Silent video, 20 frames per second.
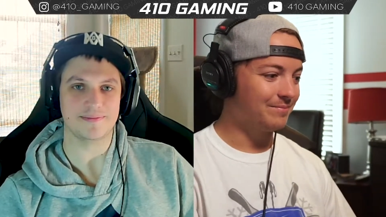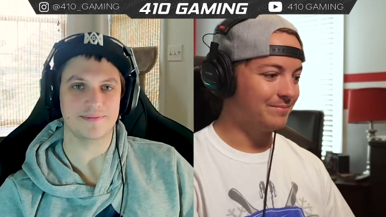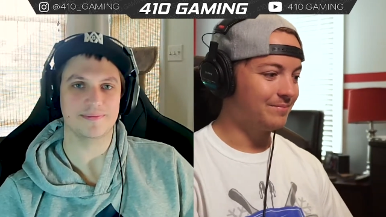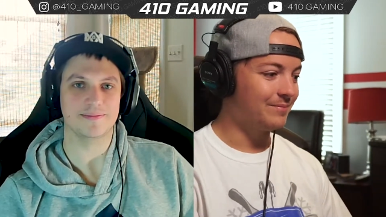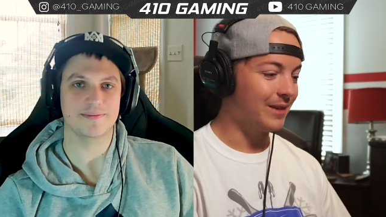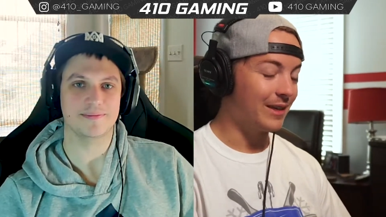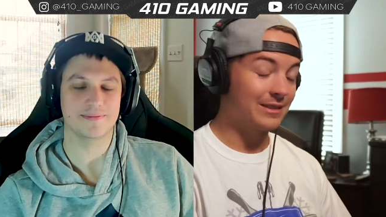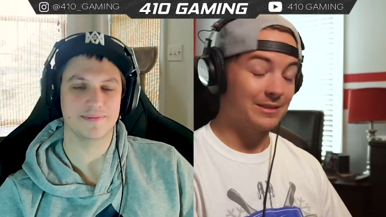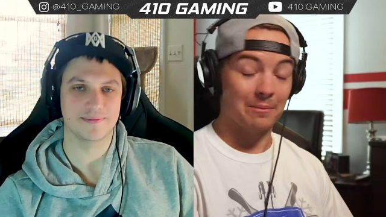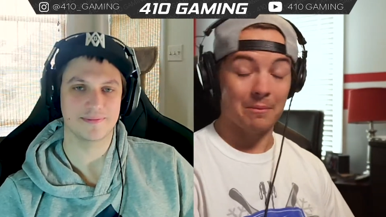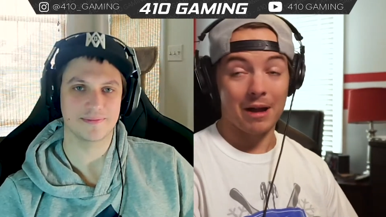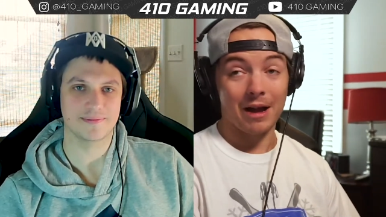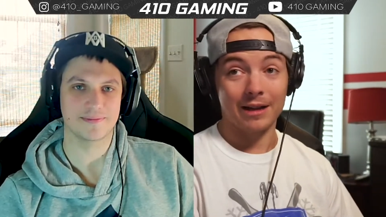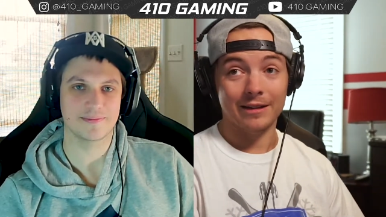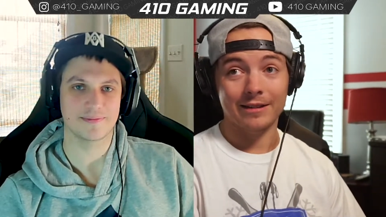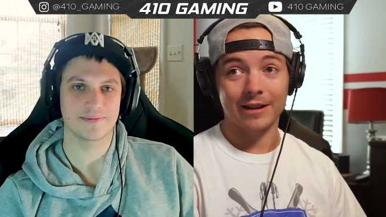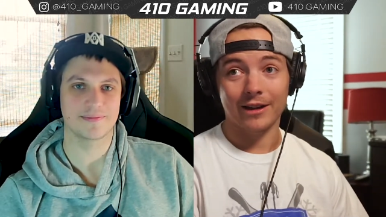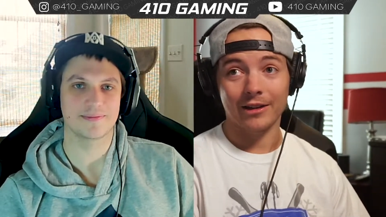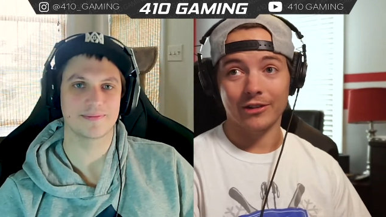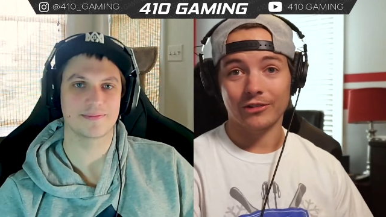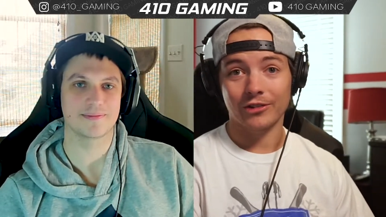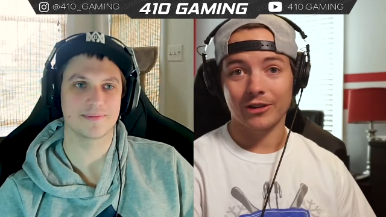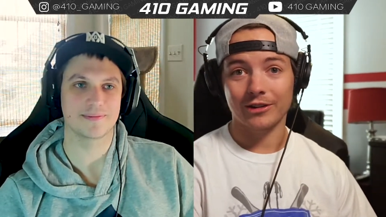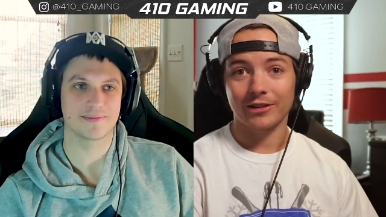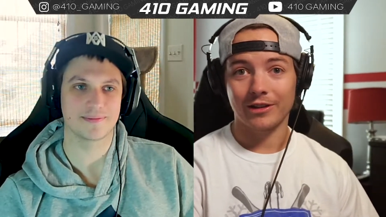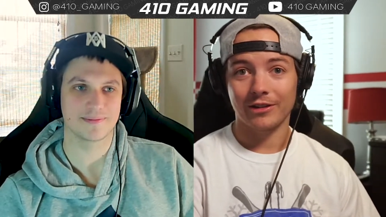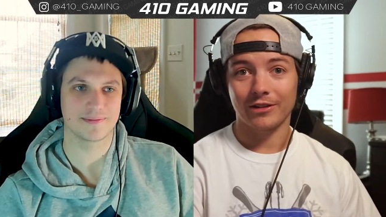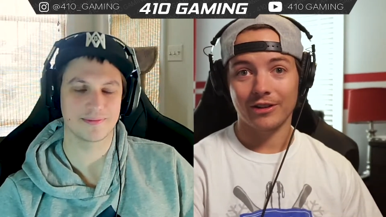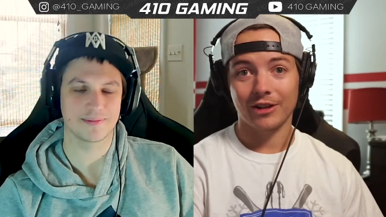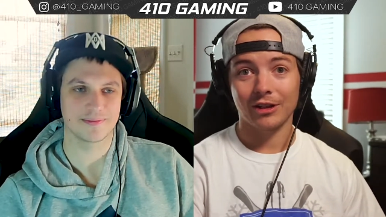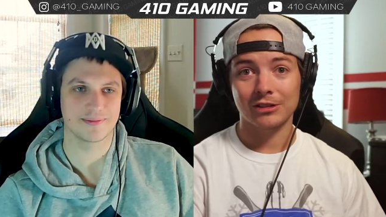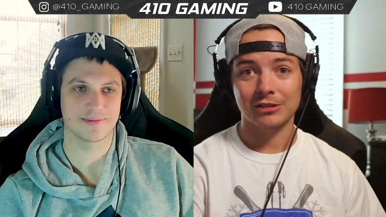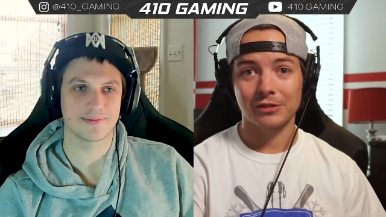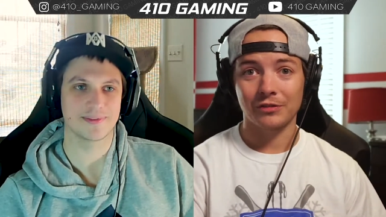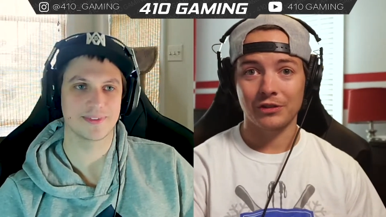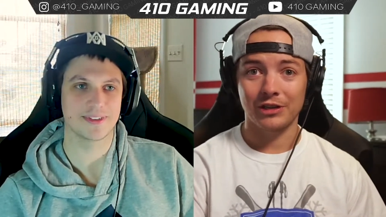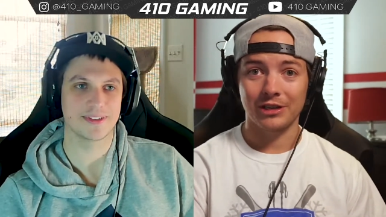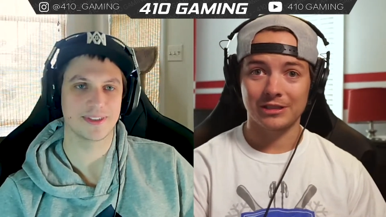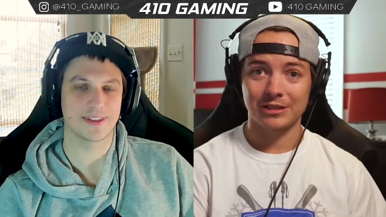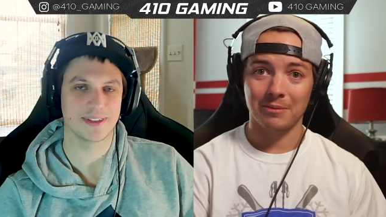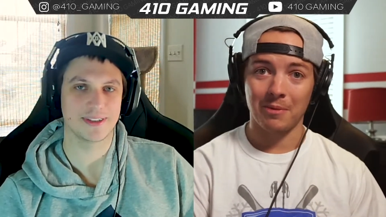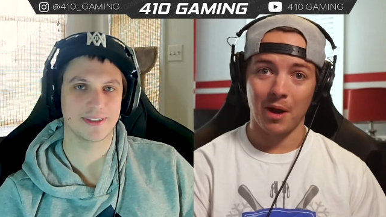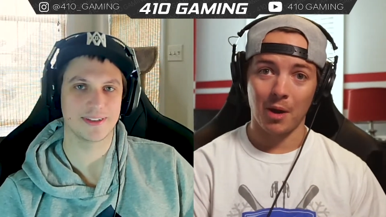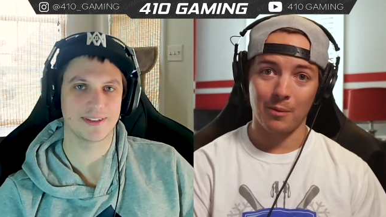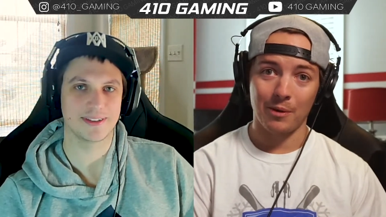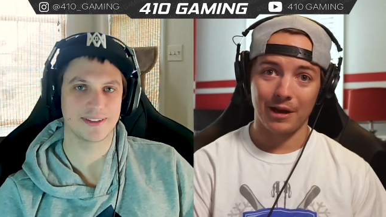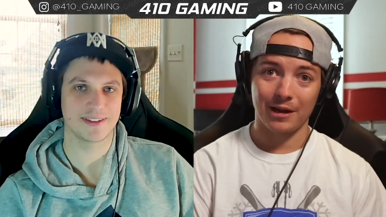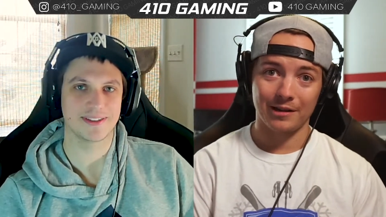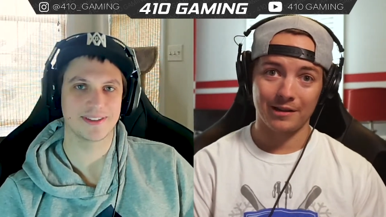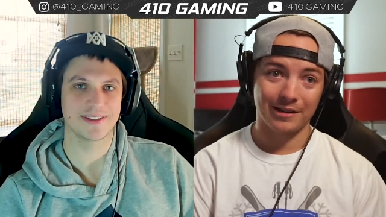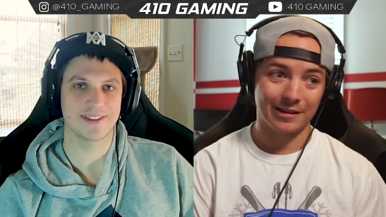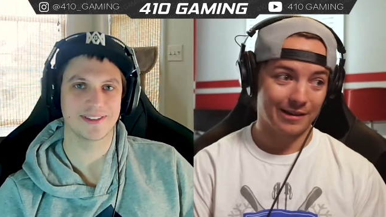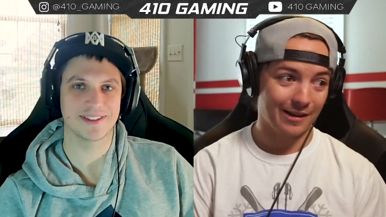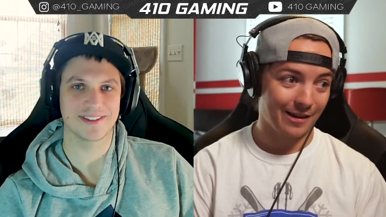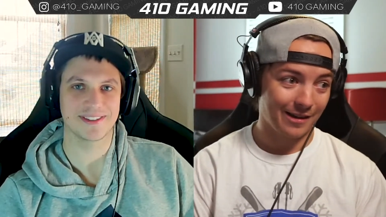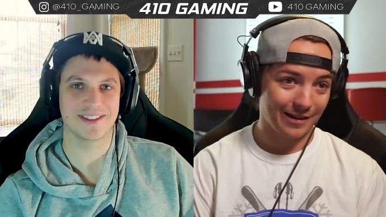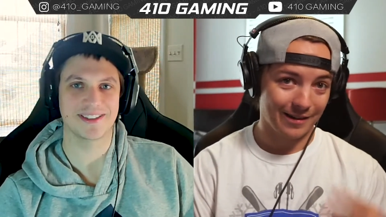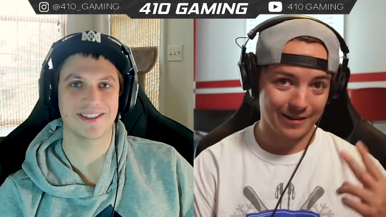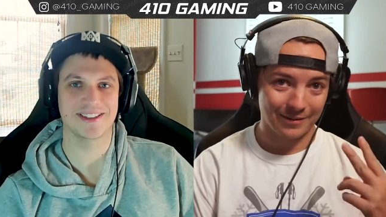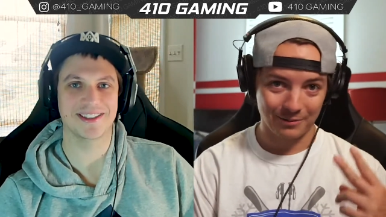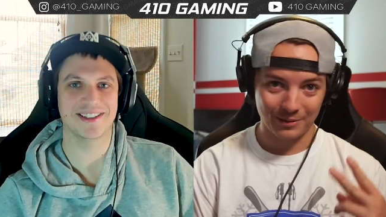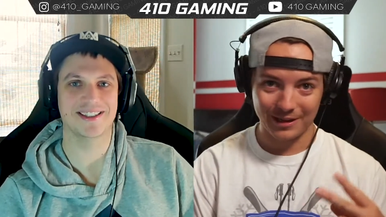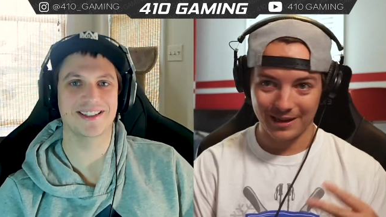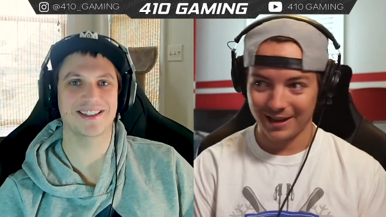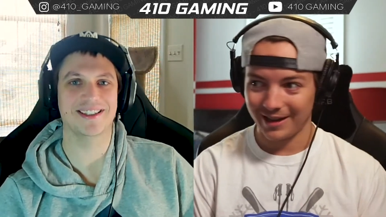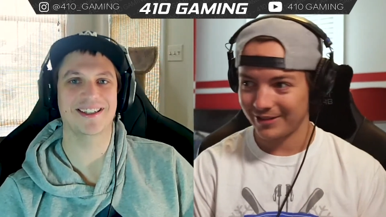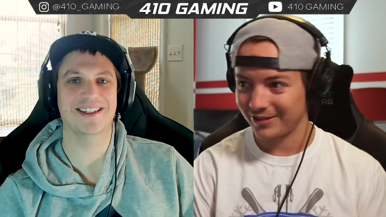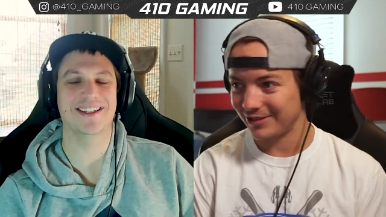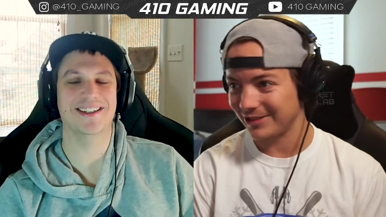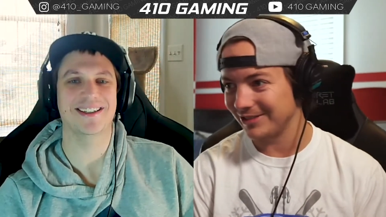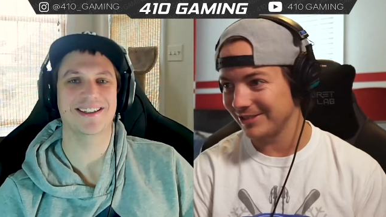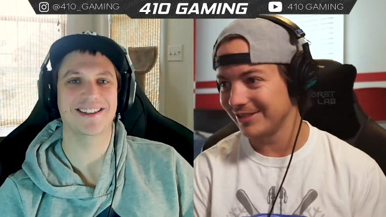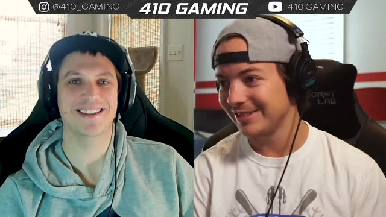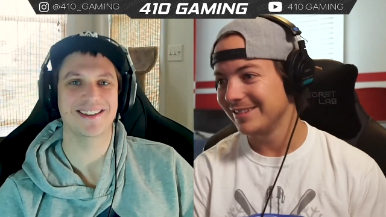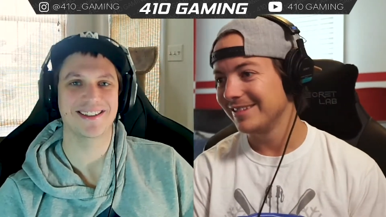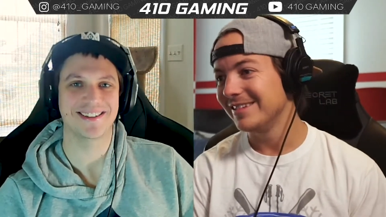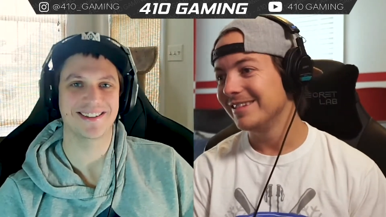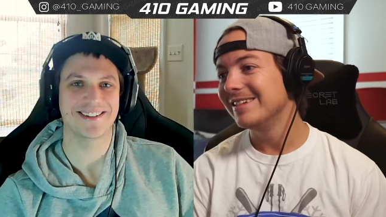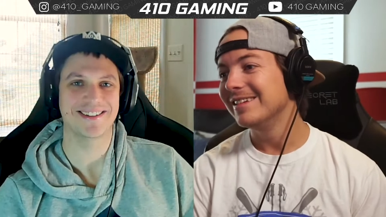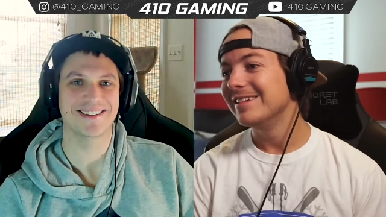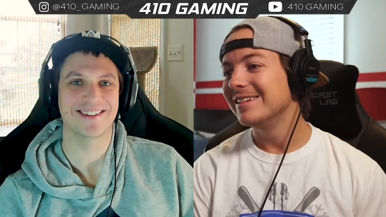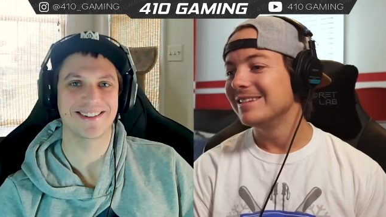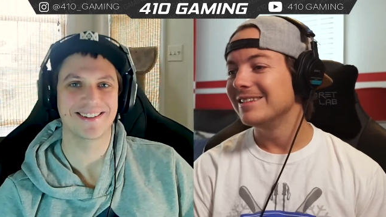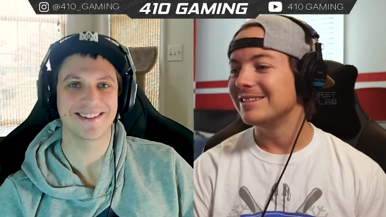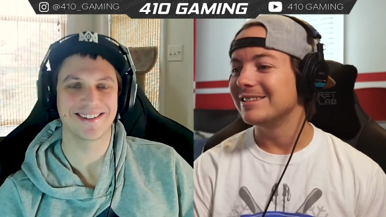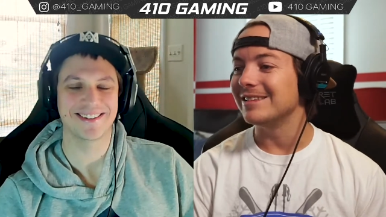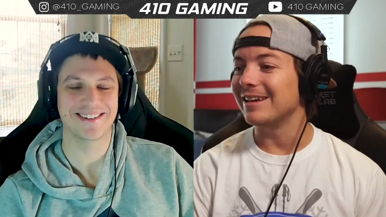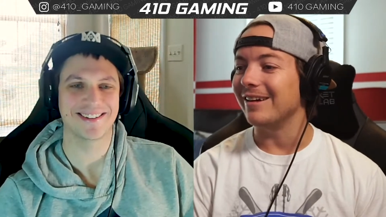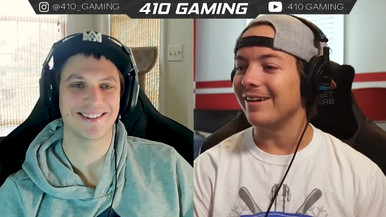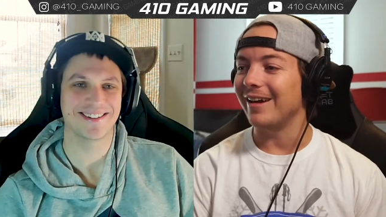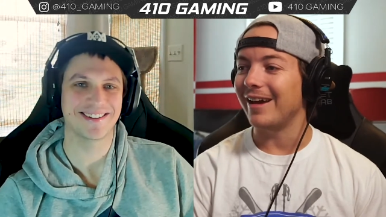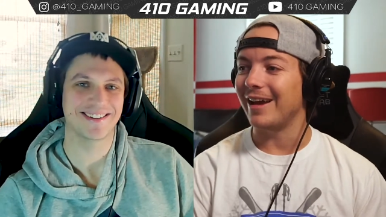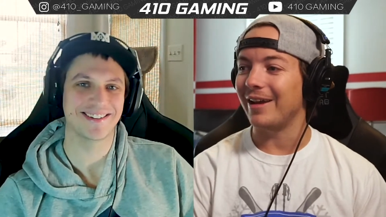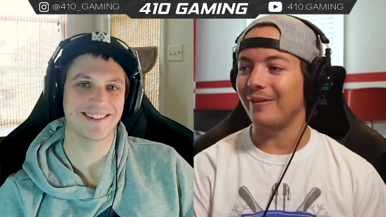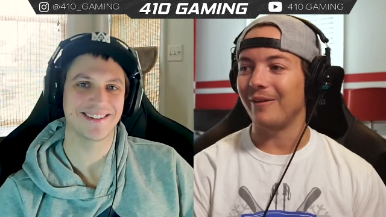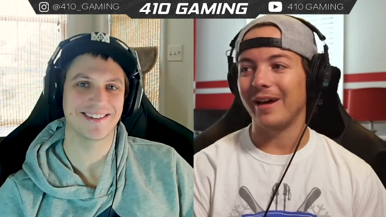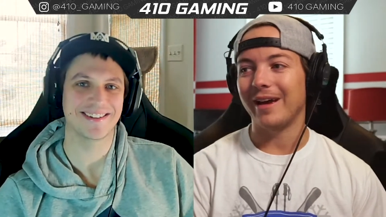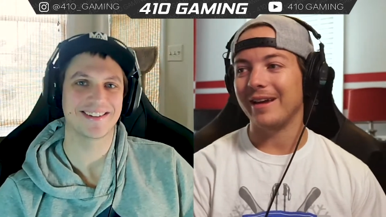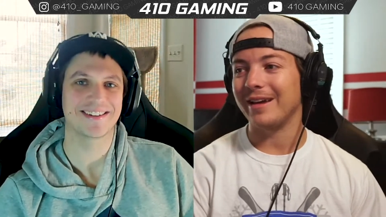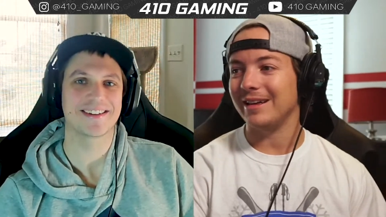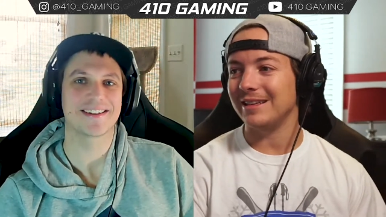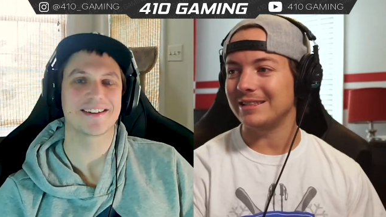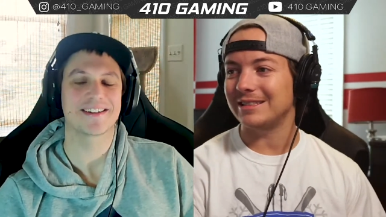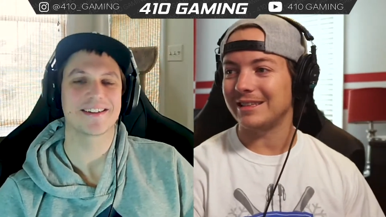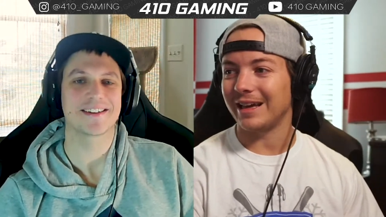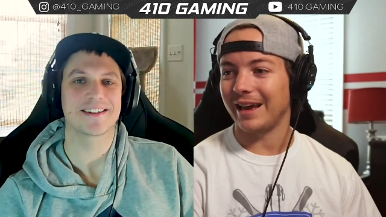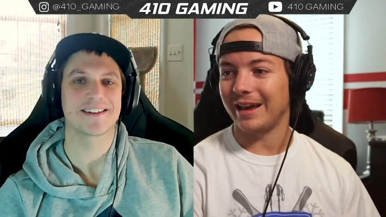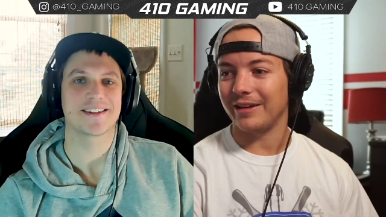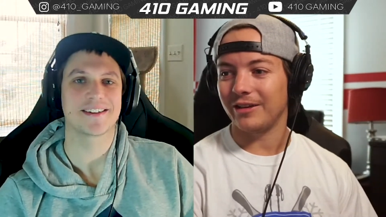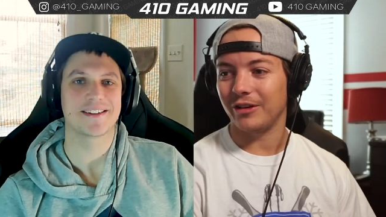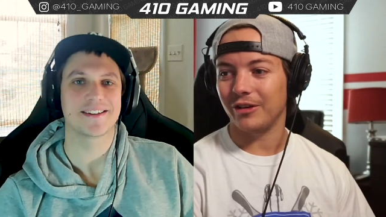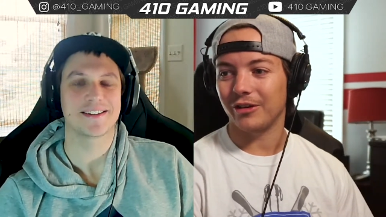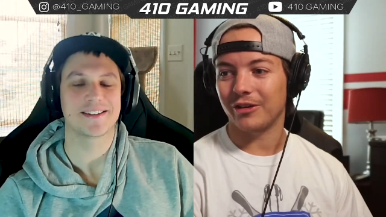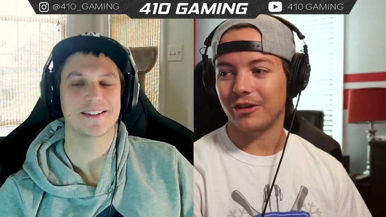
Speaker 1: That's a montage right there. Tell us if you need some help editing. All right, we got you. So anyway, insane dude.